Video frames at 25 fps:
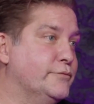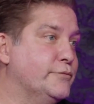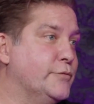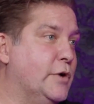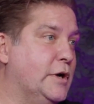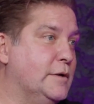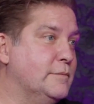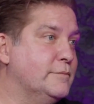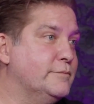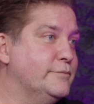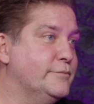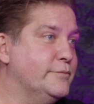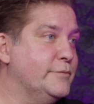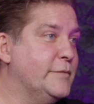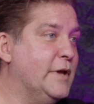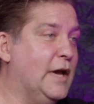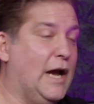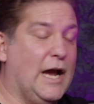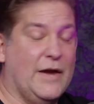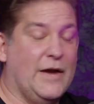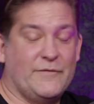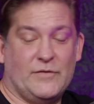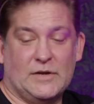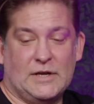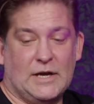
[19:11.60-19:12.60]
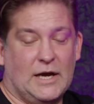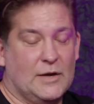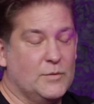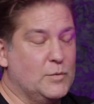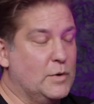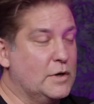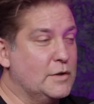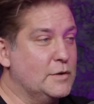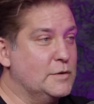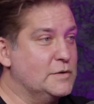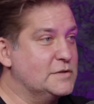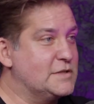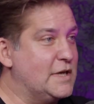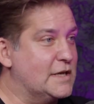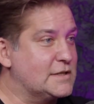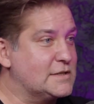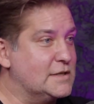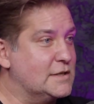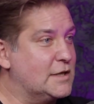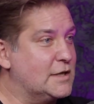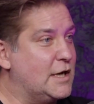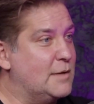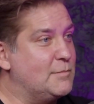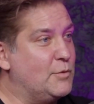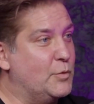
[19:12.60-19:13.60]
right yeah i haven't gotten one of those texts in a
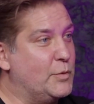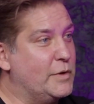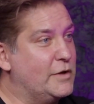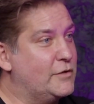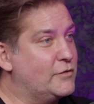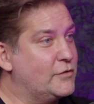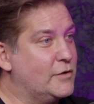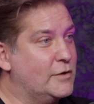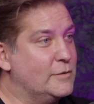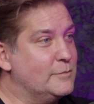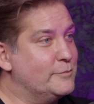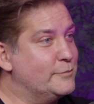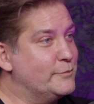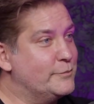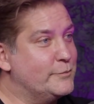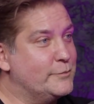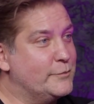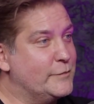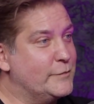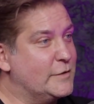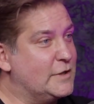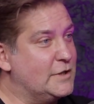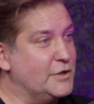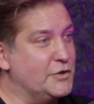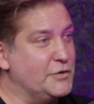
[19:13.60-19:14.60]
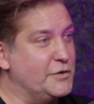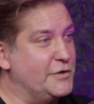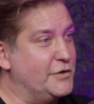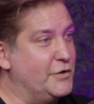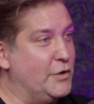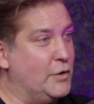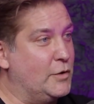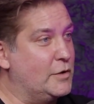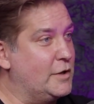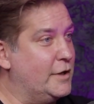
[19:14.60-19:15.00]
couple weeks so that's clearly you don't